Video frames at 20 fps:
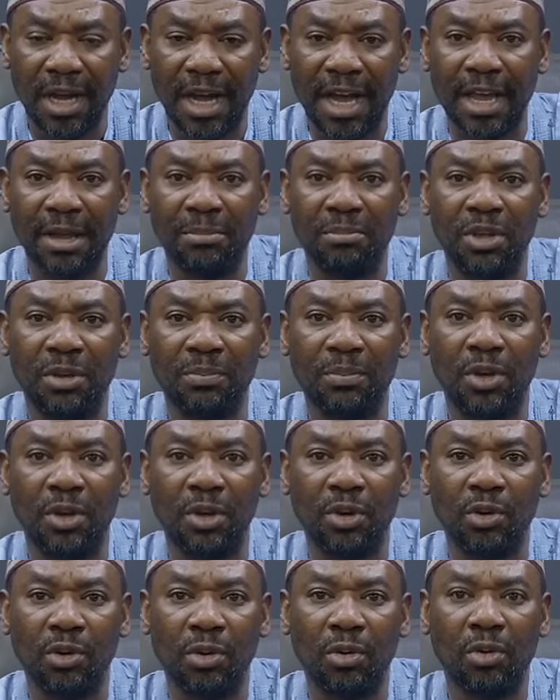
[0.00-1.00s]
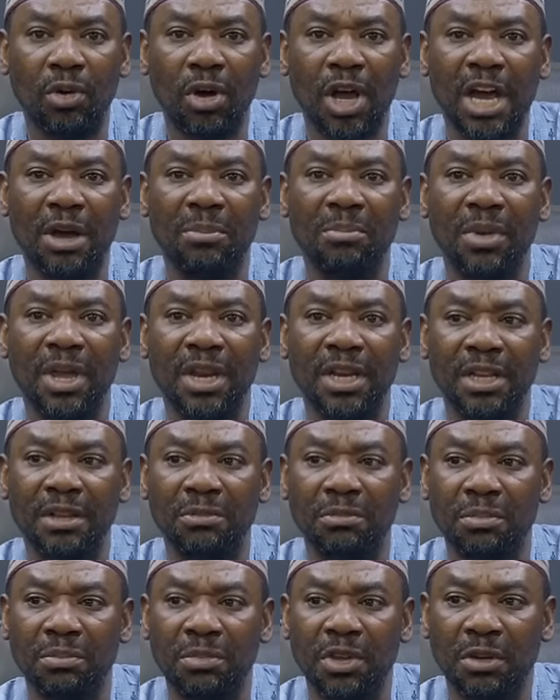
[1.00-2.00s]
IBB know how
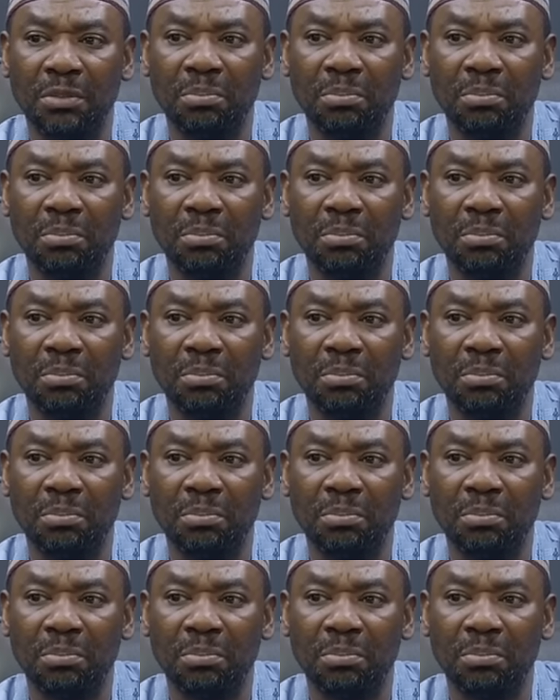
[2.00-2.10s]
many